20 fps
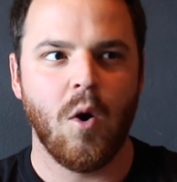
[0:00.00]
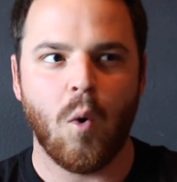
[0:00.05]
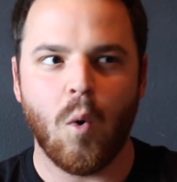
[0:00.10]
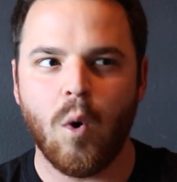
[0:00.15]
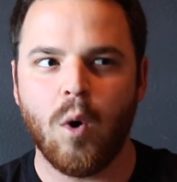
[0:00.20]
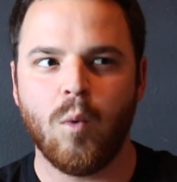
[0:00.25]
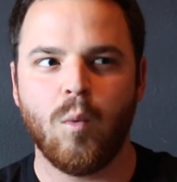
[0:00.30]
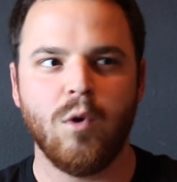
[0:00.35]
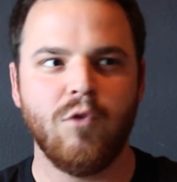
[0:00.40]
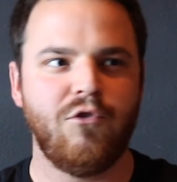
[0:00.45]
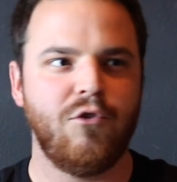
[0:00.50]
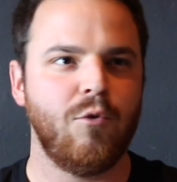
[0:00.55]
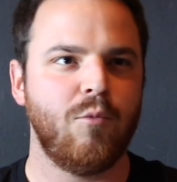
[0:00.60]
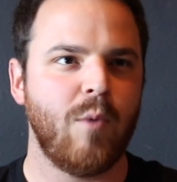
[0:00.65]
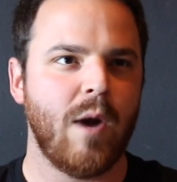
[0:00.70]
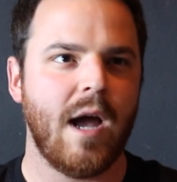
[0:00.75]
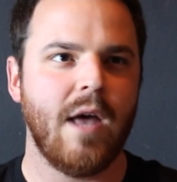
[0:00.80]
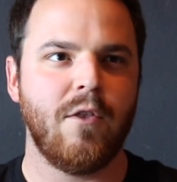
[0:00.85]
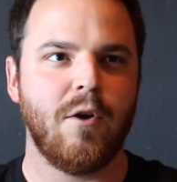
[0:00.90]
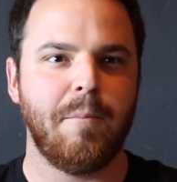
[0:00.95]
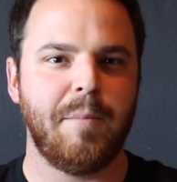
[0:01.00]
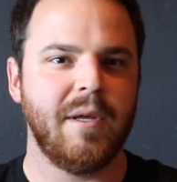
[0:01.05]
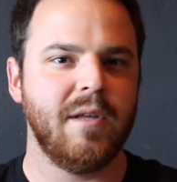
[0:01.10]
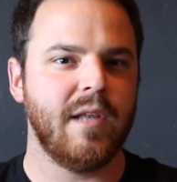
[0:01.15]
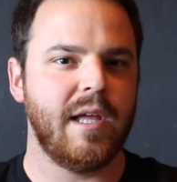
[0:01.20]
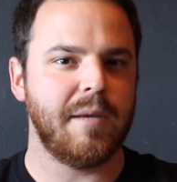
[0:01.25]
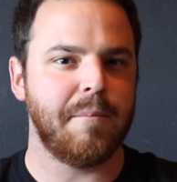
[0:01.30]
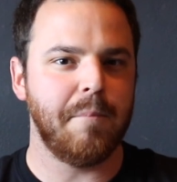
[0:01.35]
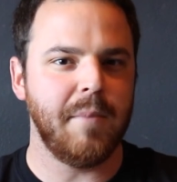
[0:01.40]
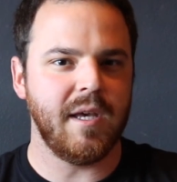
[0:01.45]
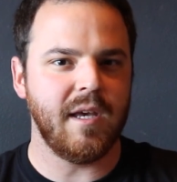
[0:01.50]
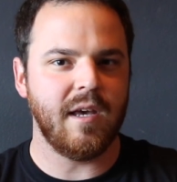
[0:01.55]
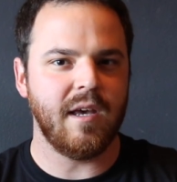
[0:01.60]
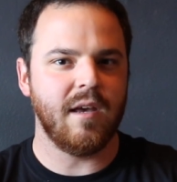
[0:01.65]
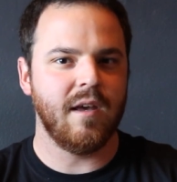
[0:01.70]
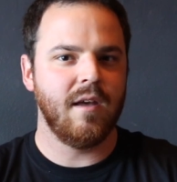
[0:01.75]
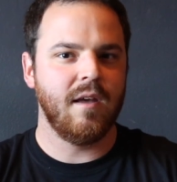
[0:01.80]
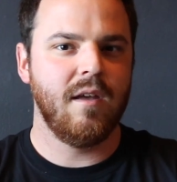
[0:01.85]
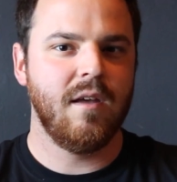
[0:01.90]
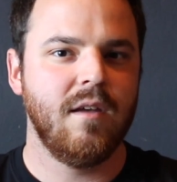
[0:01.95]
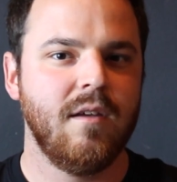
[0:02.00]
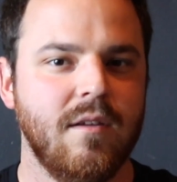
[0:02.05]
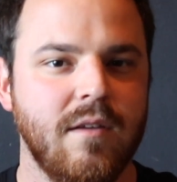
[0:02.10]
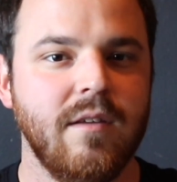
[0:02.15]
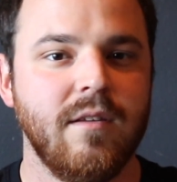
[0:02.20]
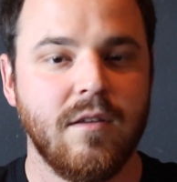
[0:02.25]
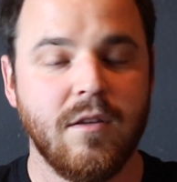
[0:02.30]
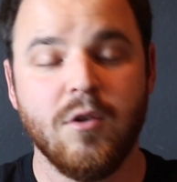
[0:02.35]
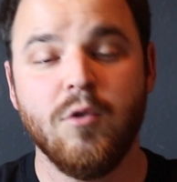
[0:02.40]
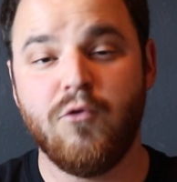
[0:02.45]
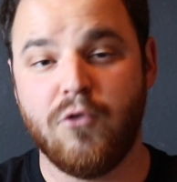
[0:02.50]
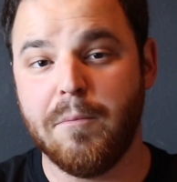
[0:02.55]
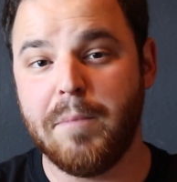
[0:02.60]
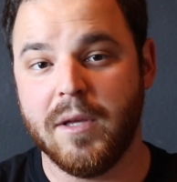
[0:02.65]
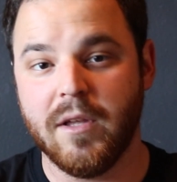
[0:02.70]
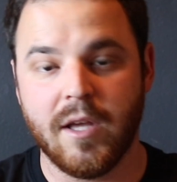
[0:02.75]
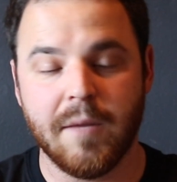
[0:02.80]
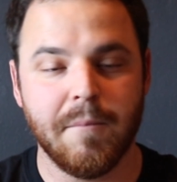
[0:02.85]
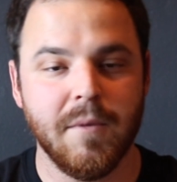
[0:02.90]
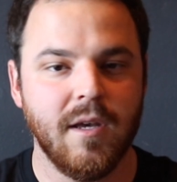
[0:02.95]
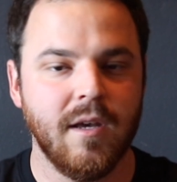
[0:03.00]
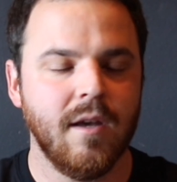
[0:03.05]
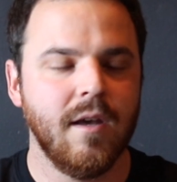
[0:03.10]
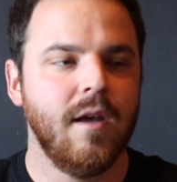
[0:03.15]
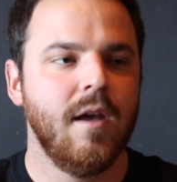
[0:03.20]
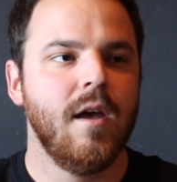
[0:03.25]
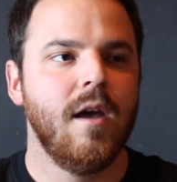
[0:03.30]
Or would you rather be like me? You should be like me.